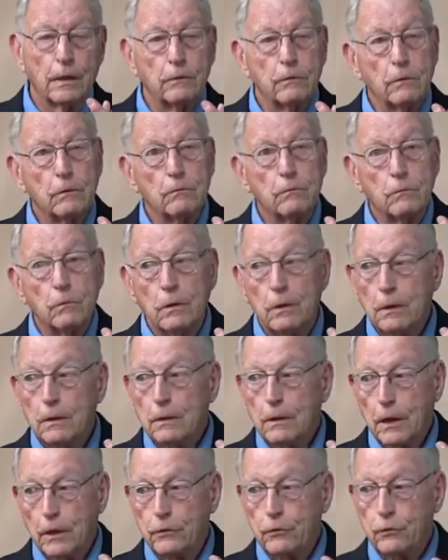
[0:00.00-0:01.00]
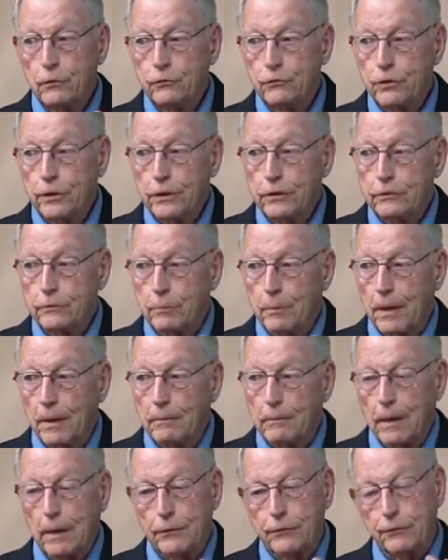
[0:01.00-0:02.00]
and, and drew Gs,
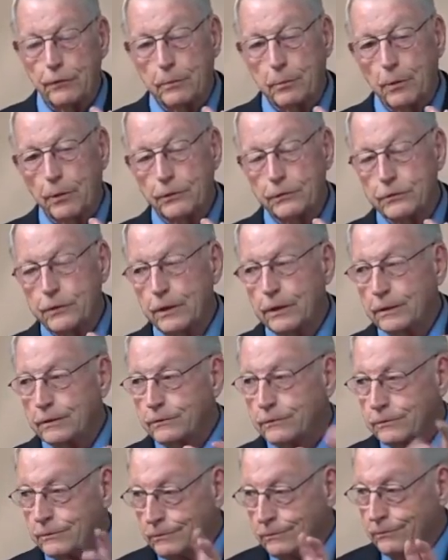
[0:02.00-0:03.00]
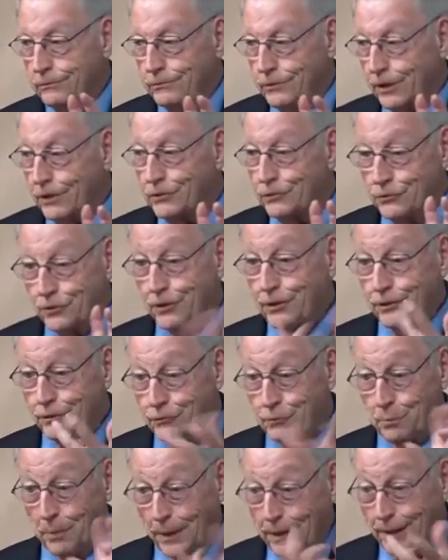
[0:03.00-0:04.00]
about, about 3.6
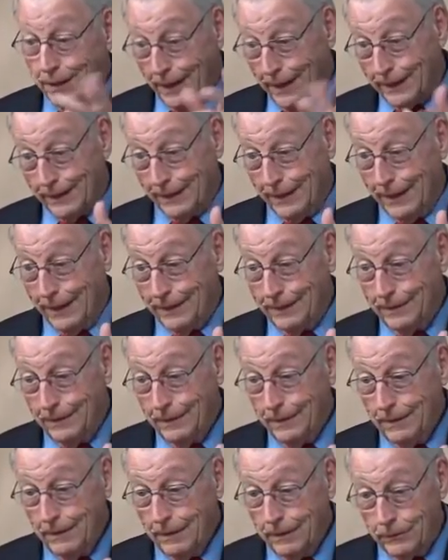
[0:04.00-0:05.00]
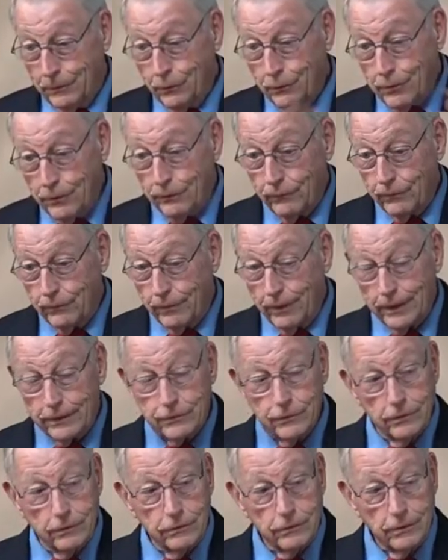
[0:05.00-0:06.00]
Gs spinning like that, two different
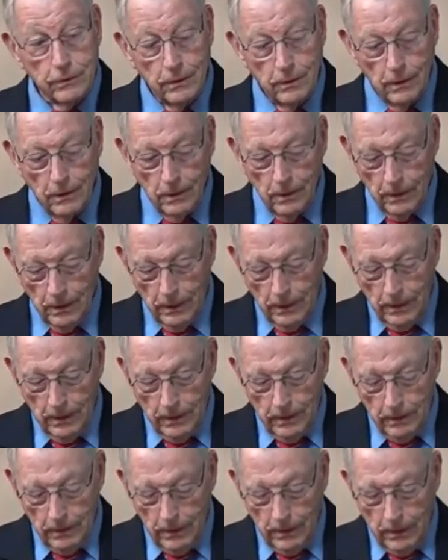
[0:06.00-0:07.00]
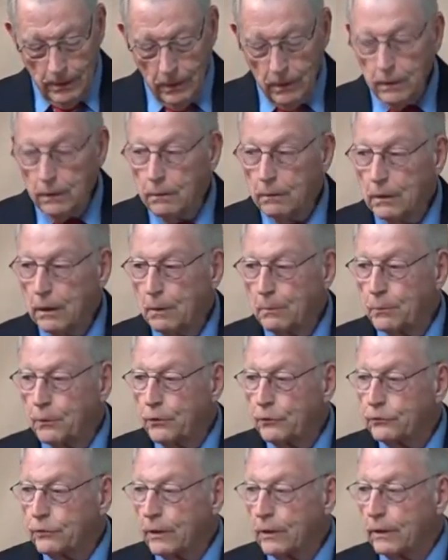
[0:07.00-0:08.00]
directions, and I, I had a little, little
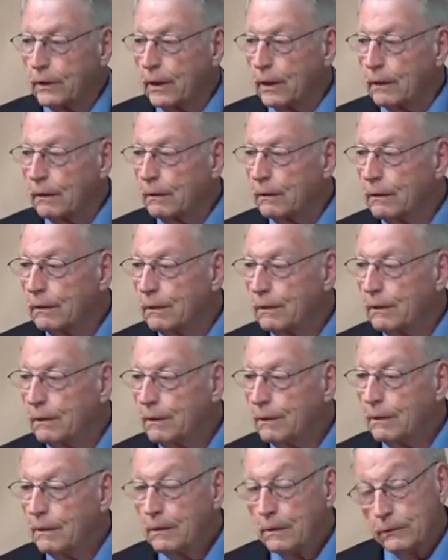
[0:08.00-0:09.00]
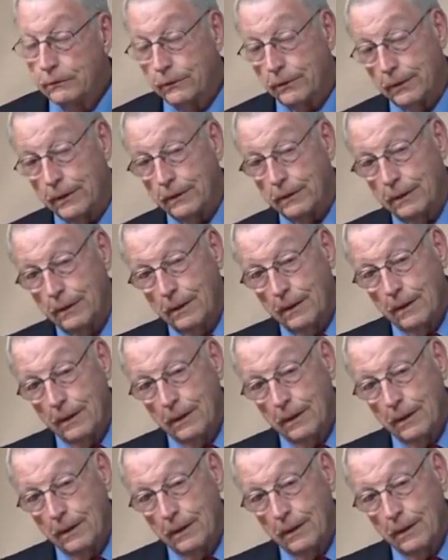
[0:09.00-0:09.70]
bruise on a knuckle. So that,